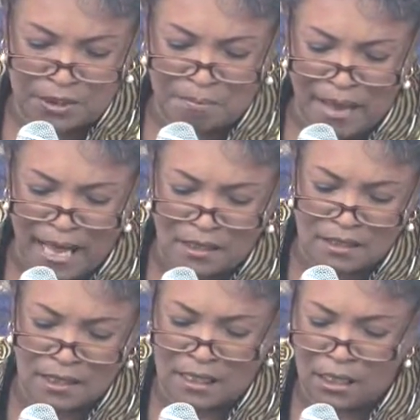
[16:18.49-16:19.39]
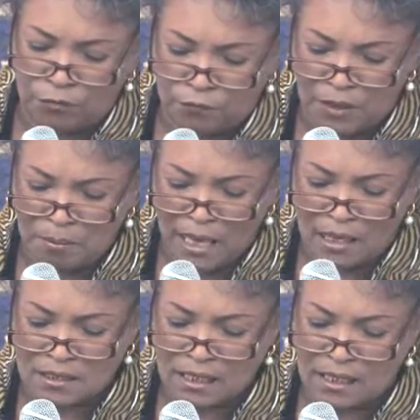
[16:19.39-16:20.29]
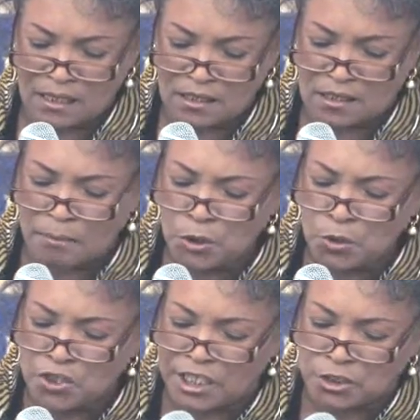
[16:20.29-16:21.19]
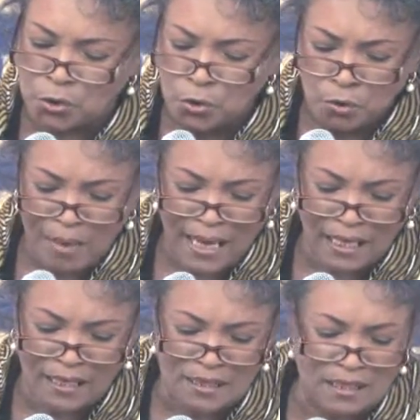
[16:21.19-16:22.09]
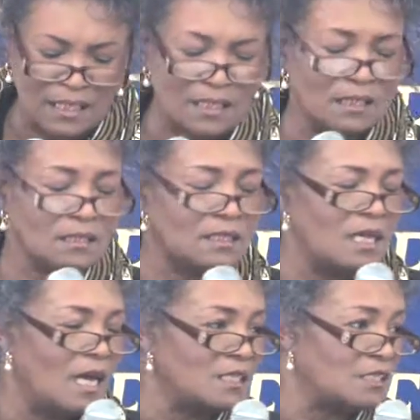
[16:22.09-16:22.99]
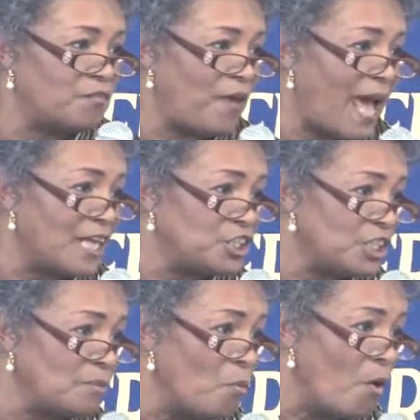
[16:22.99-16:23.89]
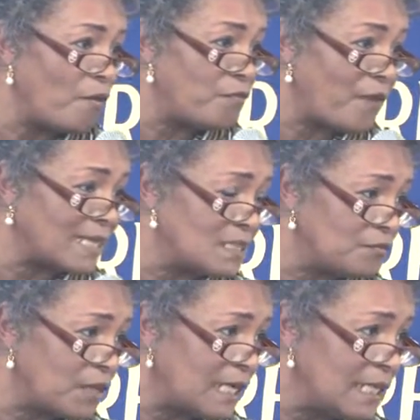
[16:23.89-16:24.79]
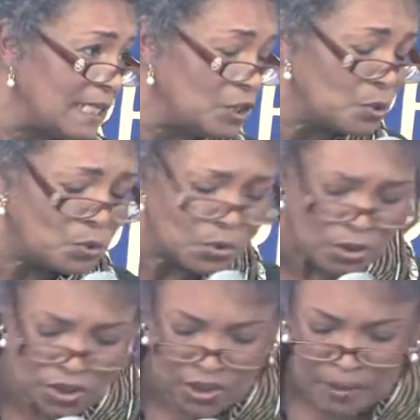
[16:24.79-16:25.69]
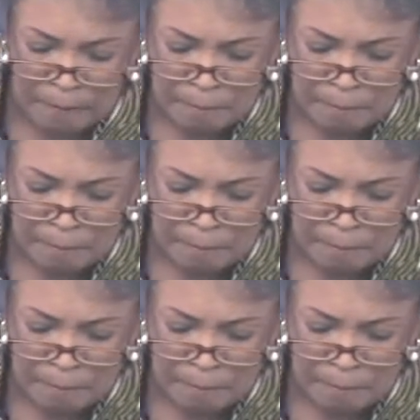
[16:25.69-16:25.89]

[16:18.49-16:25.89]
Males kill, females kill. Some use their tool-making skills to fashion more effective killing tools.